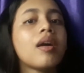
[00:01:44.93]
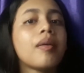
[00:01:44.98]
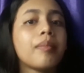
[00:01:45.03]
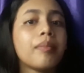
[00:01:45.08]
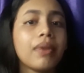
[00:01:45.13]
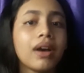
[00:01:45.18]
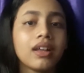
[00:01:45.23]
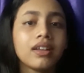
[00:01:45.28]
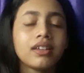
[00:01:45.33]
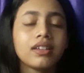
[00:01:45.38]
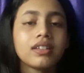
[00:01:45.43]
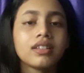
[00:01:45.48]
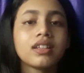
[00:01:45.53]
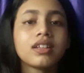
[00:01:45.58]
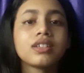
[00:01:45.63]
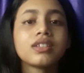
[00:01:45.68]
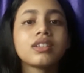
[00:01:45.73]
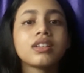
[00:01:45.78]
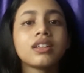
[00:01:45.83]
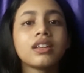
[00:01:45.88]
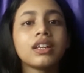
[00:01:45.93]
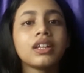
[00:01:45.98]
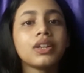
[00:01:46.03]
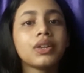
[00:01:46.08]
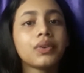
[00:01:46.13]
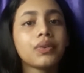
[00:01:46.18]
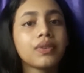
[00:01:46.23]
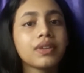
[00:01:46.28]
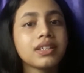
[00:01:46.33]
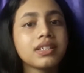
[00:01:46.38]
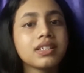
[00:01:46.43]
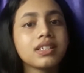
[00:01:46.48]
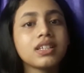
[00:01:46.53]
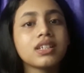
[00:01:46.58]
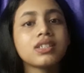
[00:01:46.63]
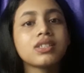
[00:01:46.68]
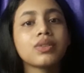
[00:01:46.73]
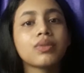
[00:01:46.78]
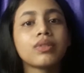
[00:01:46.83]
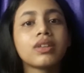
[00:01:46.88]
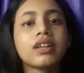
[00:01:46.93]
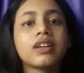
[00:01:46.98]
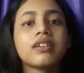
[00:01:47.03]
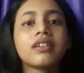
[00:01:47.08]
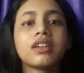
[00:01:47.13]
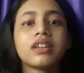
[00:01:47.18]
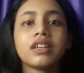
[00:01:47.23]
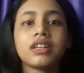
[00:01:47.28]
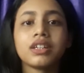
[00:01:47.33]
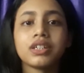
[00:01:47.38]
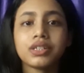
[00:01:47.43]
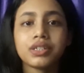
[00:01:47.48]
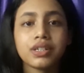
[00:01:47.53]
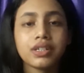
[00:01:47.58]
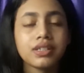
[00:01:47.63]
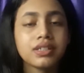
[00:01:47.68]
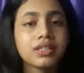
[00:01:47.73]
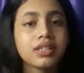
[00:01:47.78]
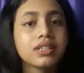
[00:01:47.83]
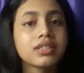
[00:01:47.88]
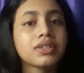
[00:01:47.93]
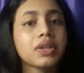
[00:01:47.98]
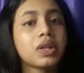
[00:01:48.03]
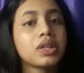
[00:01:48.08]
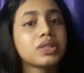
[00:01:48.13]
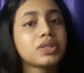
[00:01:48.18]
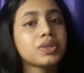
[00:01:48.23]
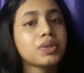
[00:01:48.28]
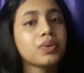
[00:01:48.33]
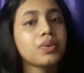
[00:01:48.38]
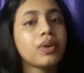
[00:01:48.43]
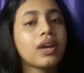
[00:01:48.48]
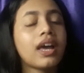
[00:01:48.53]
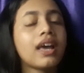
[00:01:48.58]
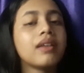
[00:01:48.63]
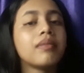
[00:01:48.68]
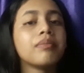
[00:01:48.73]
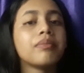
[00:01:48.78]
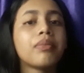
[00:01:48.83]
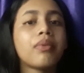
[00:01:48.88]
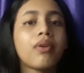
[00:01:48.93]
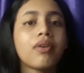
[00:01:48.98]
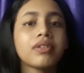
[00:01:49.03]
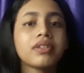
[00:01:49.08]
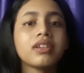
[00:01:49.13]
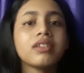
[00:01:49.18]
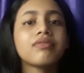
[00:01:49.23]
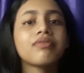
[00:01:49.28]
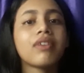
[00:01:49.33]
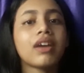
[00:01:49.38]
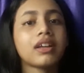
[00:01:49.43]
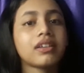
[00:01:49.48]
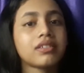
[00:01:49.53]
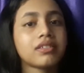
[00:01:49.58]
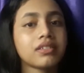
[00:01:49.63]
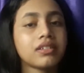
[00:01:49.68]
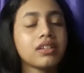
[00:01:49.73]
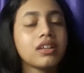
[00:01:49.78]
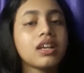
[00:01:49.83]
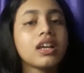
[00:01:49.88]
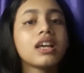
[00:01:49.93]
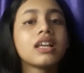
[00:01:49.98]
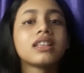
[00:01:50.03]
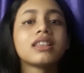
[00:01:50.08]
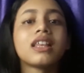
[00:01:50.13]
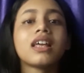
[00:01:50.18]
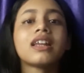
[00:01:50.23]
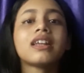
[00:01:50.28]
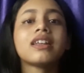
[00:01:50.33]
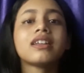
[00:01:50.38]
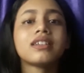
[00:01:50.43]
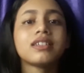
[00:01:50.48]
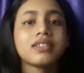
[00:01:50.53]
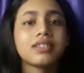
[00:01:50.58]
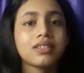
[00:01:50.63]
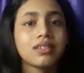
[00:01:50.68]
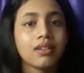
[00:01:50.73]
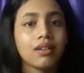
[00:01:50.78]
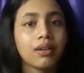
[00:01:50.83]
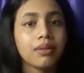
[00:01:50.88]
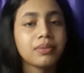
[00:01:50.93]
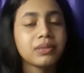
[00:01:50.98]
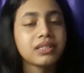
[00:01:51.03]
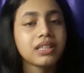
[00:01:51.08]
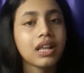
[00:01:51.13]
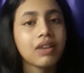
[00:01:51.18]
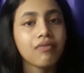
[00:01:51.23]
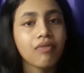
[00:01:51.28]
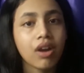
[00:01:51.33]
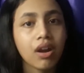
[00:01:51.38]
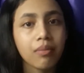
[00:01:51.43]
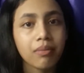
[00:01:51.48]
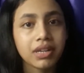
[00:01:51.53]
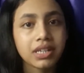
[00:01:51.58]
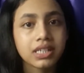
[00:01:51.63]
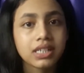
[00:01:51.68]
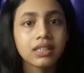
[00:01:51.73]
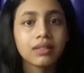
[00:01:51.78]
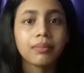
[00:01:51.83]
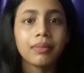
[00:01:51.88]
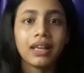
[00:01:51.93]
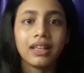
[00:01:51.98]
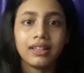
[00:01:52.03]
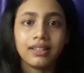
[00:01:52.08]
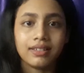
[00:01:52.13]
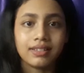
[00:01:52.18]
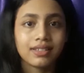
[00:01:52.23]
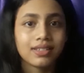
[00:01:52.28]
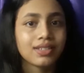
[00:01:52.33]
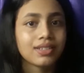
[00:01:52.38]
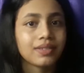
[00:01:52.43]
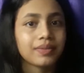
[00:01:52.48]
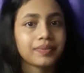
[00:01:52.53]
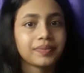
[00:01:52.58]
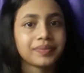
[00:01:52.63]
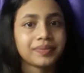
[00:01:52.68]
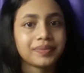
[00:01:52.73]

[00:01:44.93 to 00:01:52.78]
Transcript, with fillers: but the increase in the solar radiations is also an important factor that disturbs the environmental balance.